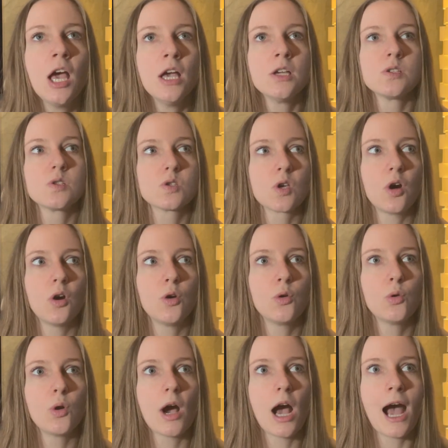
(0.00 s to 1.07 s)

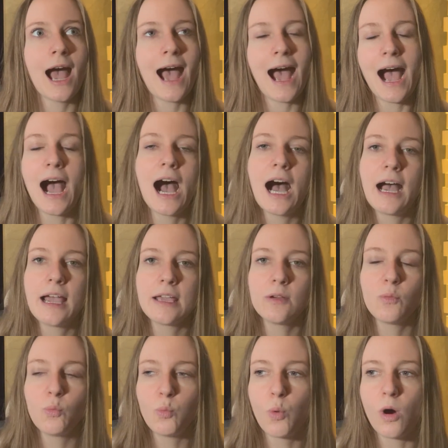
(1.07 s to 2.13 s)
So I
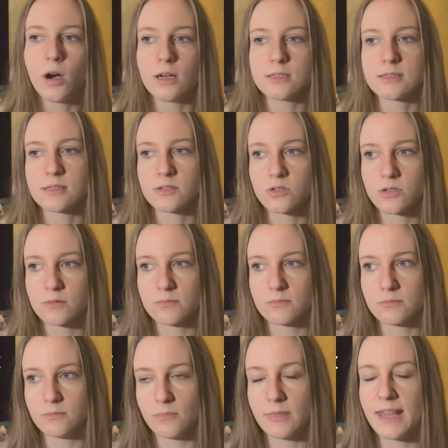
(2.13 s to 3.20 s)
was
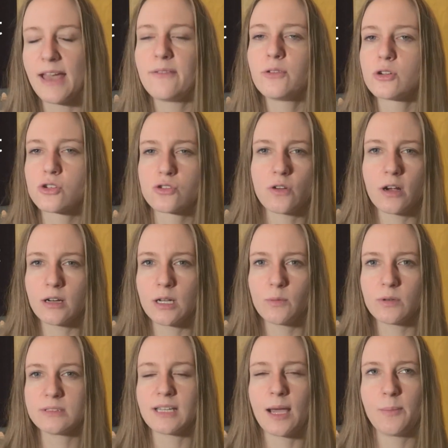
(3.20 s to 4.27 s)
never struggling
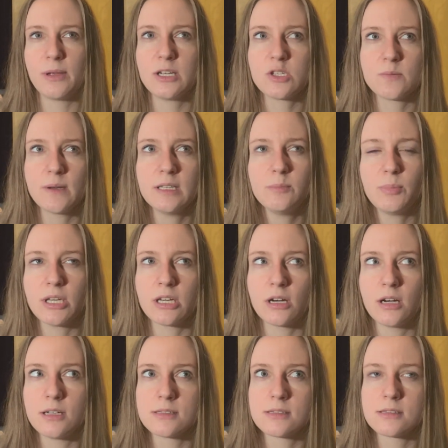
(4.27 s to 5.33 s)
with time management
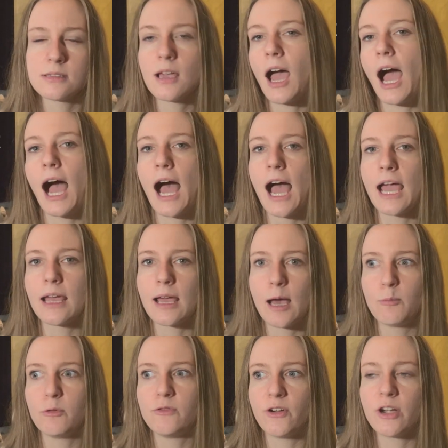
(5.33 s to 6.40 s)
because I
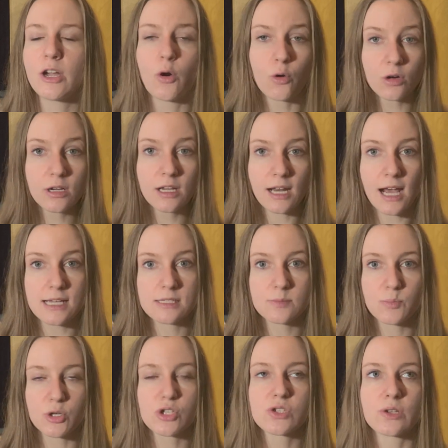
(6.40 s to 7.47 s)
am a very organized
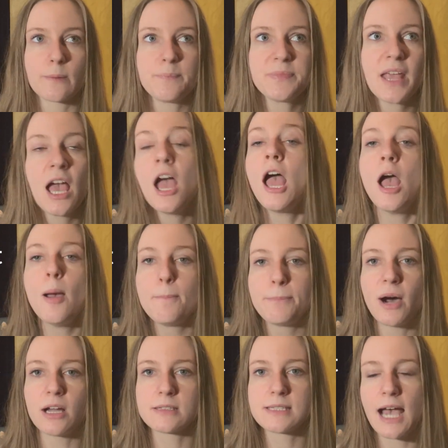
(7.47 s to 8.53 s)
person.
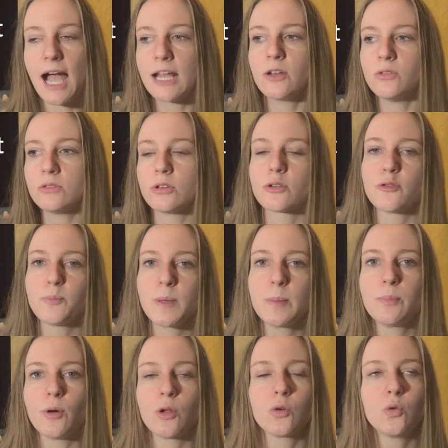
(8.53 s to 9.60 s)
But I know a lot of
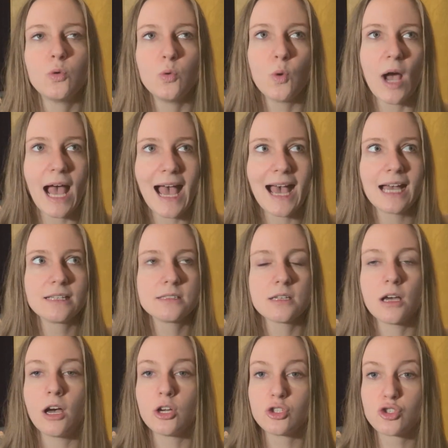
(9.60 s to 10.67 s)
people who had
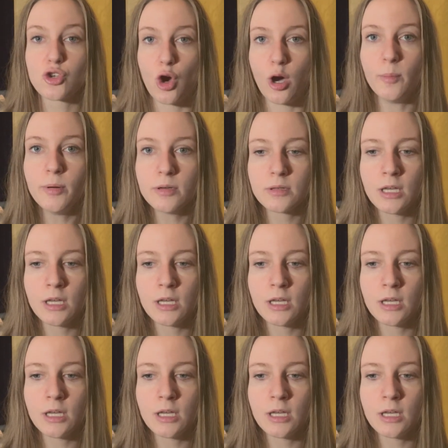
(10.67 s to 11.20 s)
a job